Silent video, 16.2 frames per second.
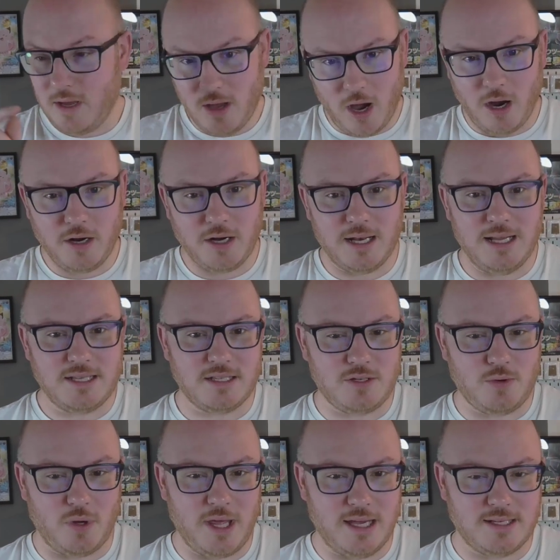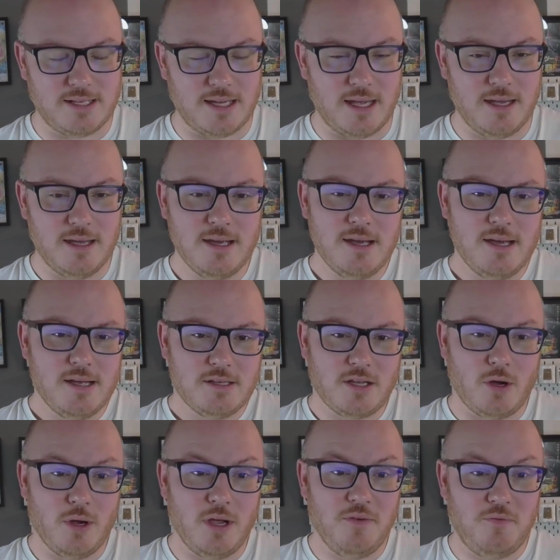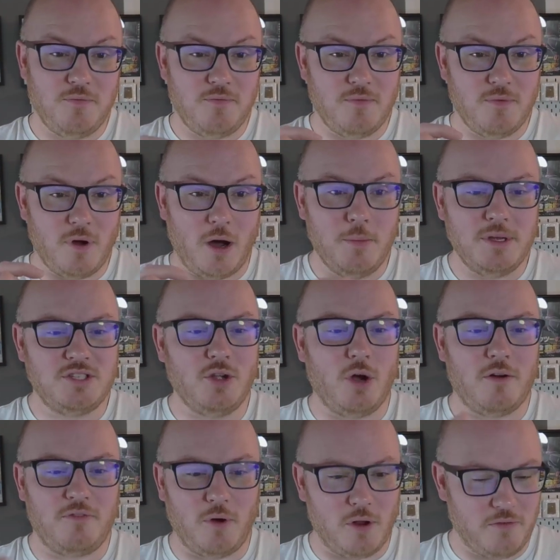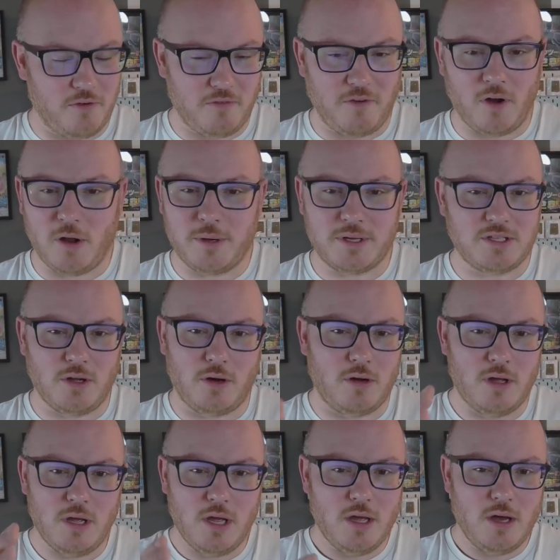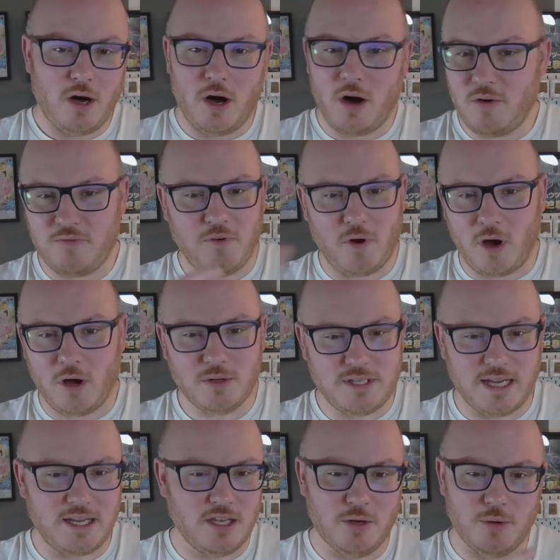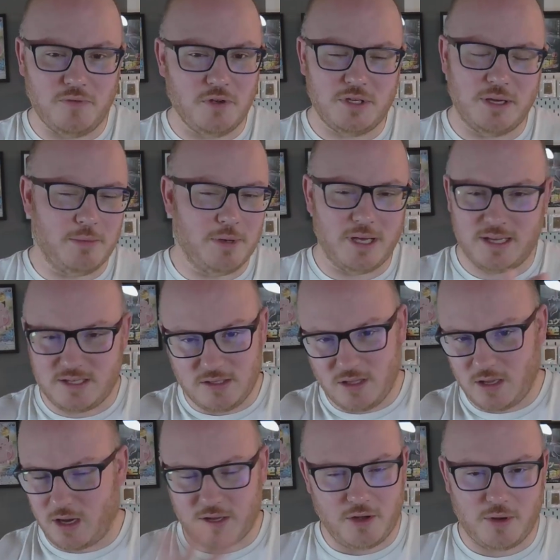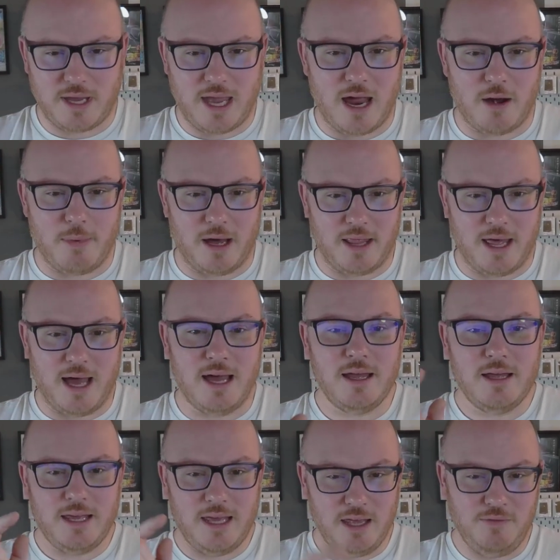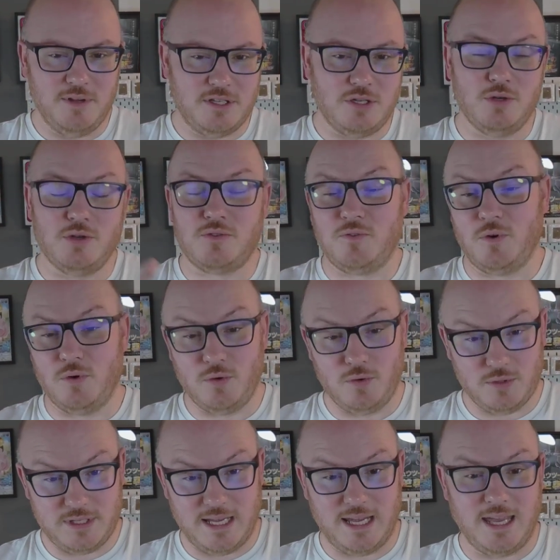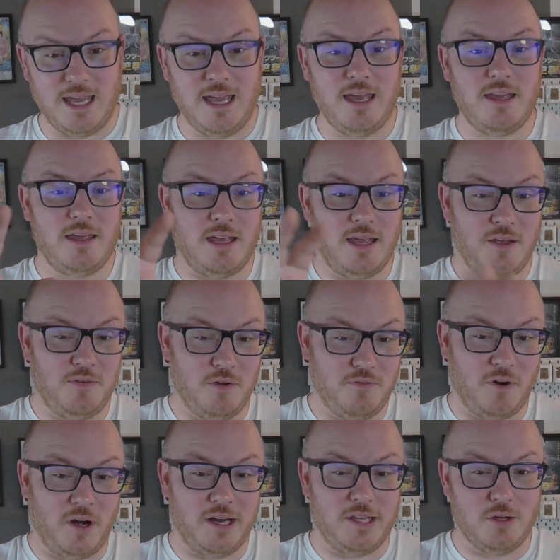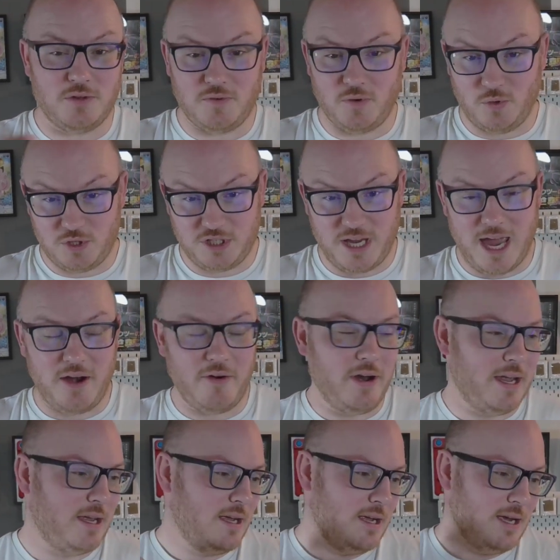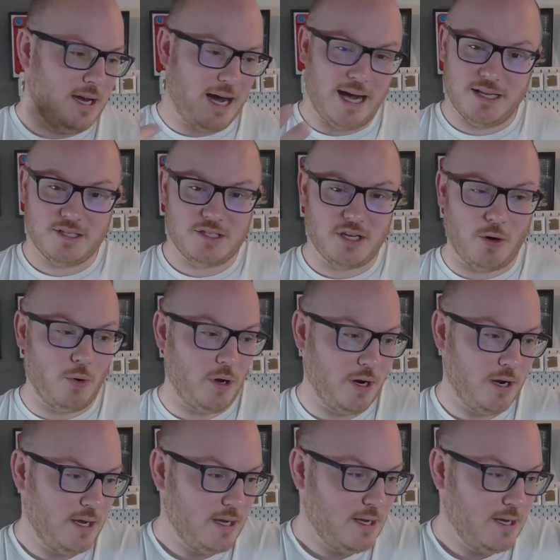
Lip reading: I'm going to listen to what they say. So if it's not a follow for follow, it's not, I'll tick you if you tick. I don't care about that. If it's useful, tick it. If you find it useful, share it, and so on.